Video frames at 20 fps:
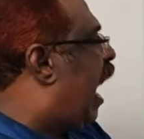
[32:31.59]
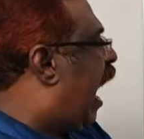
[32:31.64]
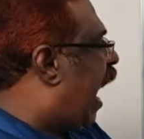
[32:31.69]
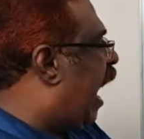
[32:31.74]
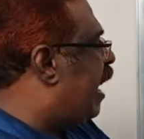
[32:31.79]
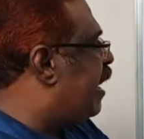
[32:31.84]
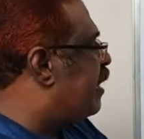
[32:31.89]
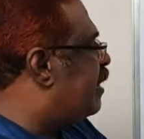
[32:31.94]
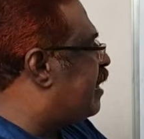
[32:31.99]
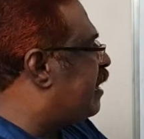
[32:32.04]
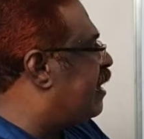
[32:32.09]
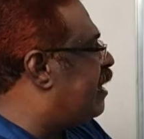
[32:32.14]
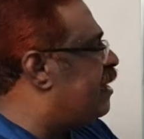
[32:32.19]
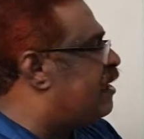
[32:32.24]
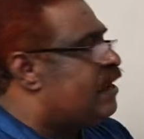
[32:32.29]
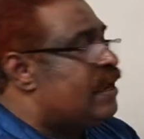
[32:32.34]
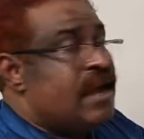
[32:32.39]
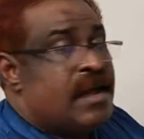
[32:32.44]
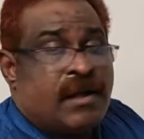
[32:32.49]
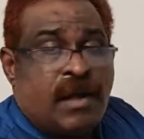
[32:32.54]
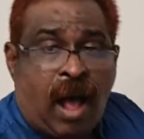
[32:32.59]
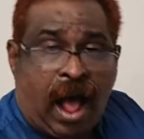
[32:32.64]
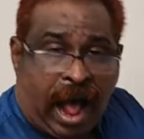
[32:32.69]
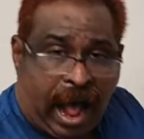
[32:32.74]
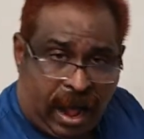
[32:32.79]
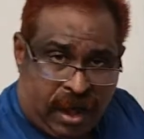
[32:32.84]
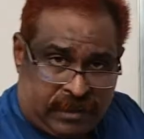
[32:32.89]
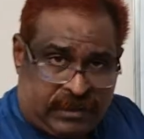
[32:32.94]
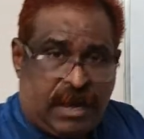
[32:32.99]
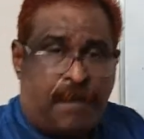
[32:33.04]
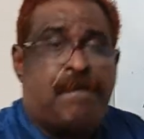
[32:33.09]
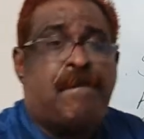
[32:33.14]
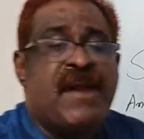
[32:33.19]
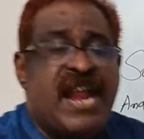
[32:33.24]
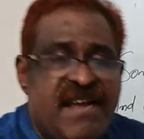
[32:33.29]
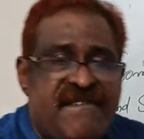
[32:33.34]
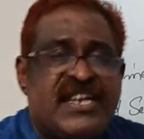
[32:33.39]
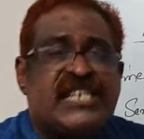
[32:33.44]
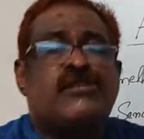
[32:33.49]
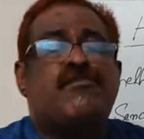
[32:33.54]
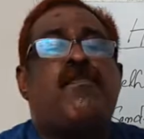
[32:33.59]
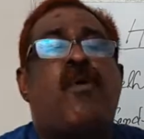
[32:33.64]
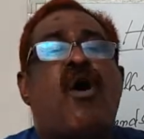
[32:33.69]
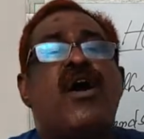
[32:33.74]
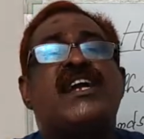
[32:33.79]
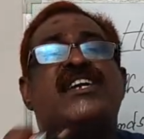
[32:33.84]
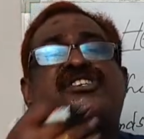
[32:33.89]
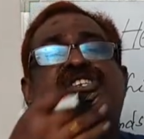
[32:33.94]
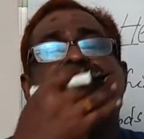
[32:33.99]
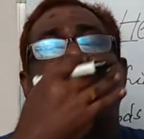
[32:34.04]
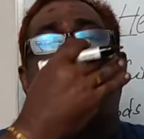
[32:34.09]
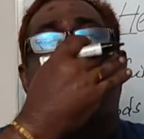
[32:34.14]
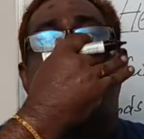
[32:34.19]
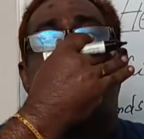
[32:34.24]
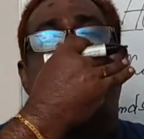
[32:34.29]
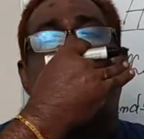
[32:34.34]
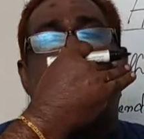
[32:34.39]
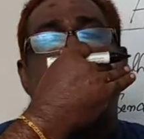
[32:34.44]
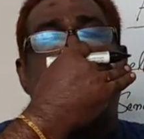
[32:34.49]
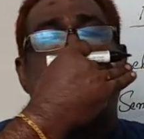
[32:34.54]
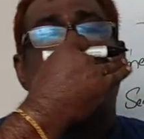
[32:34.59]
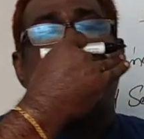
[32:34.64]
and the previous points like